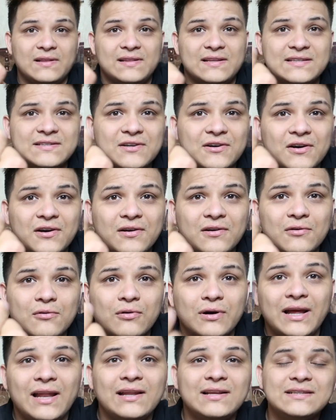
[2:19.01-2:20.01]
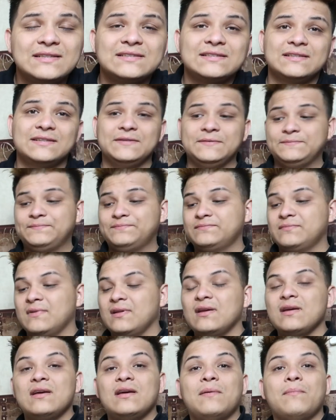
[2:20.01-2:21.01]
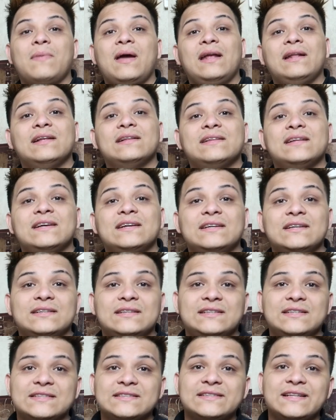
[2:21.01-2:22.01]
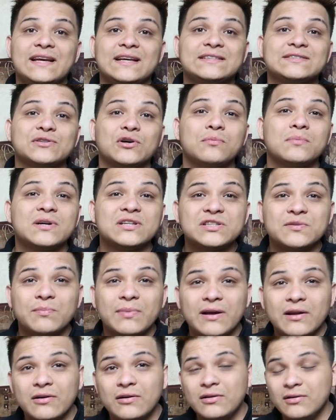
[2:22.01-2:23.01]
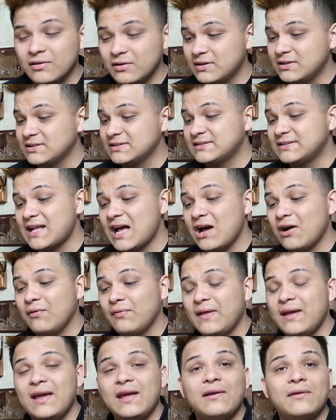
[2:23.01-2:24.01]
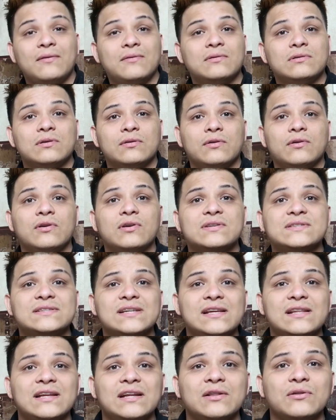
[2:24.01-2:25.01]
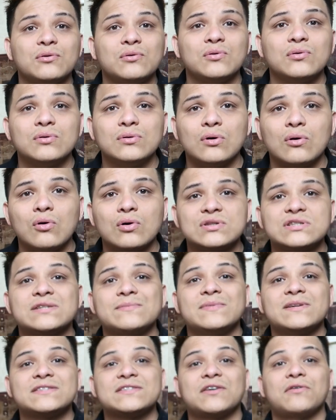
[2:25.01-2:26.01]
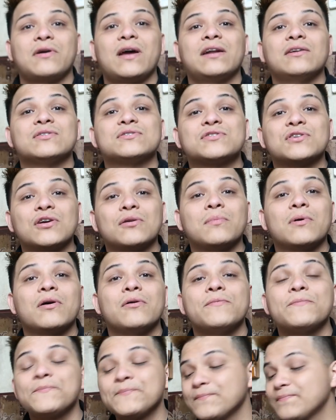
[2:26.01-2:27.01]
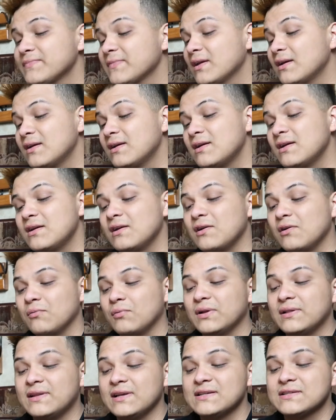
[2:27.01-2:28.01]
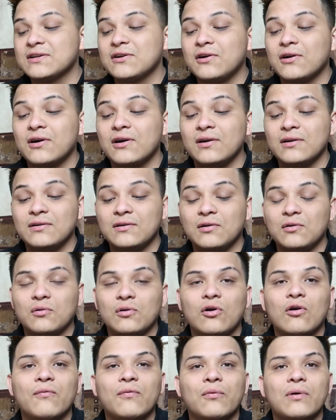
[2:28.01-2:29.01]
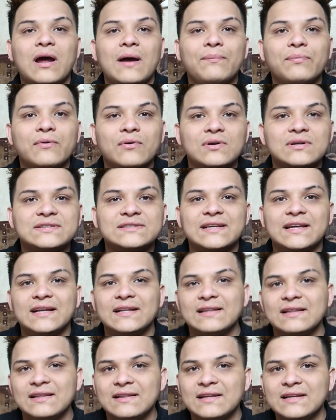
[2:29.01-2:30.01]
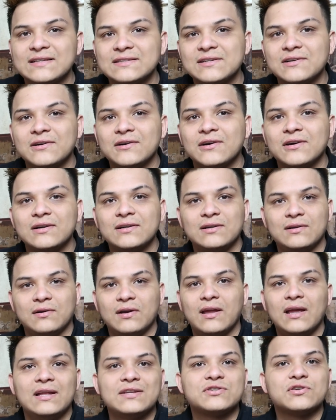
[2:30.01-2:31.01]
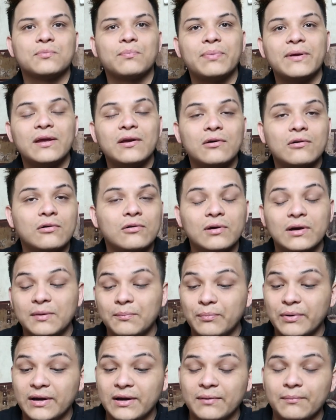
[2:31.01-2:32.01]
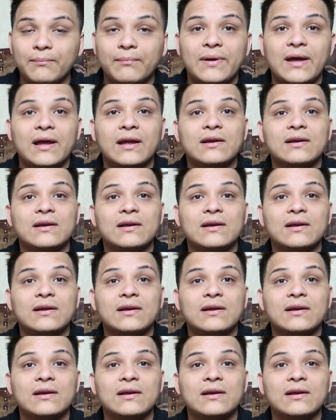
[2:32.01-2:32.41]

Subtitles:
This card, Quellis, made this deck so much better, because now you could say they do Ultimate Tyranno Turbo. With this card, Oviraptor, send this card, get your pill, and bring